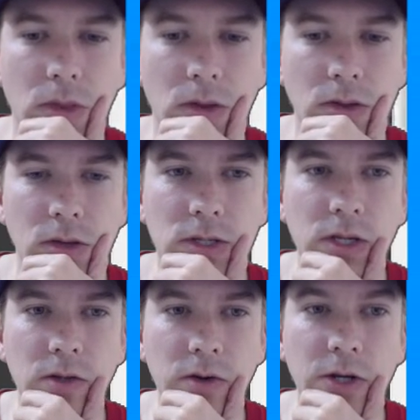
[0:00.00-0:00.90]
The
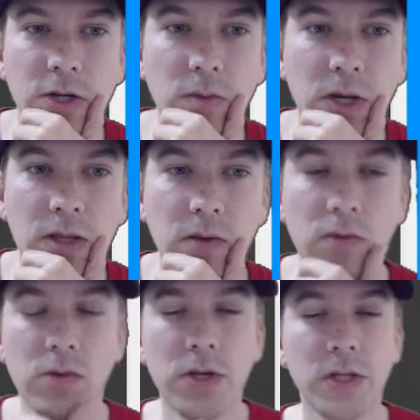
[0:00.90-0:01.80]
acceleration, make that
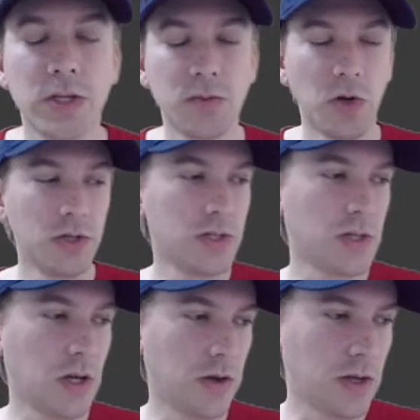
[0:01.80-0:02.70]
really small and
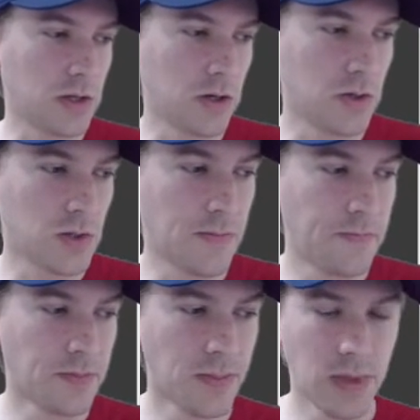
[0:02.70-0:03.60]
see how that goes.
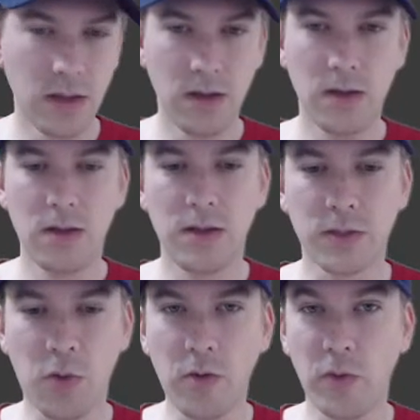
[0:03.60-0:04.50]
It's
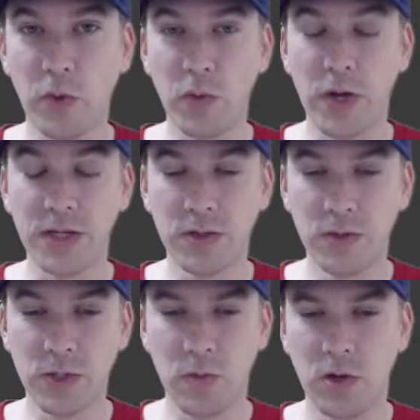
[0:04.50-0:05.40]
probably way too
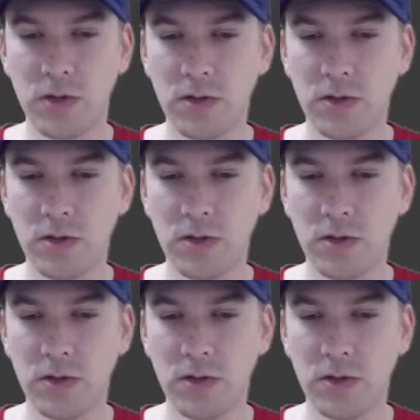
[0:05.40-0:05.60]
small.